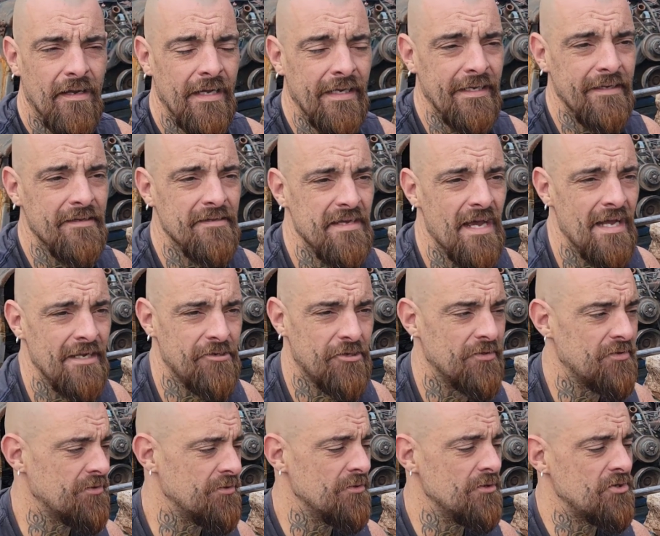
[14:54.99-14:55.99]
I can attach
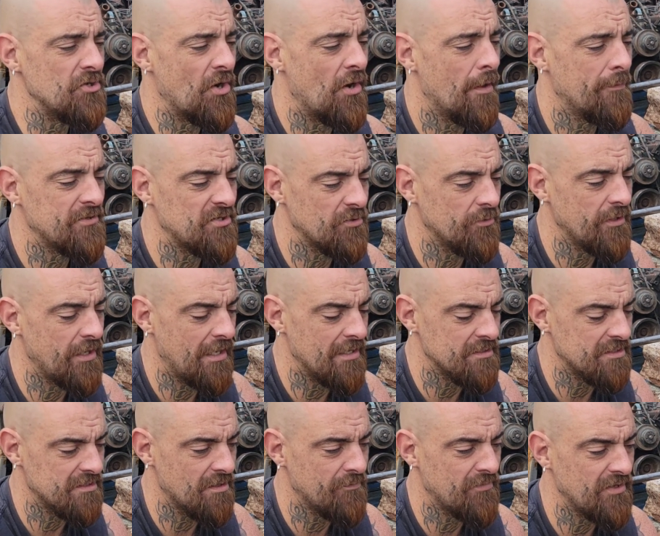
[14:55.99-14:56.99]
it through the top so it
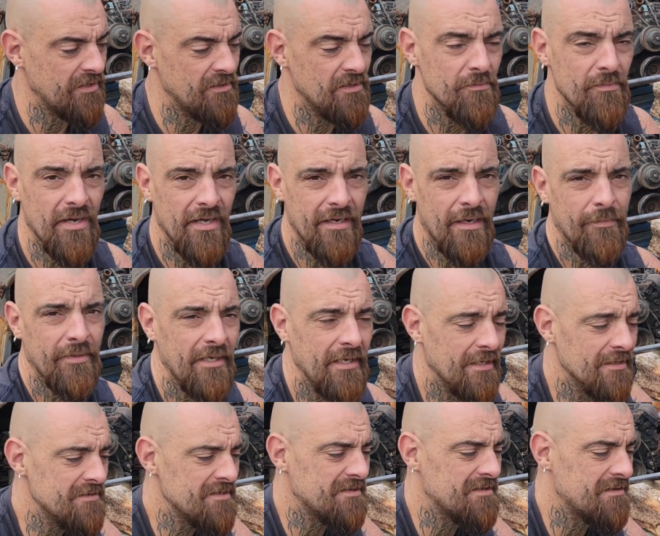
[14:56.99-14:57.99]
has something to butt up
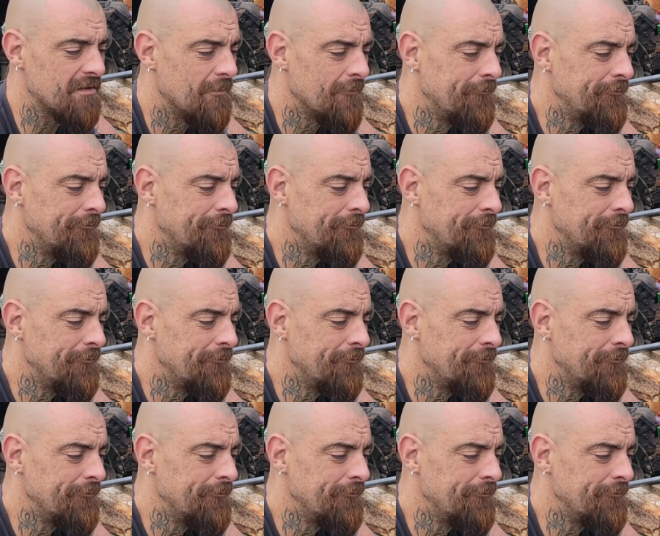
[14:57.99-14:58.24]
against.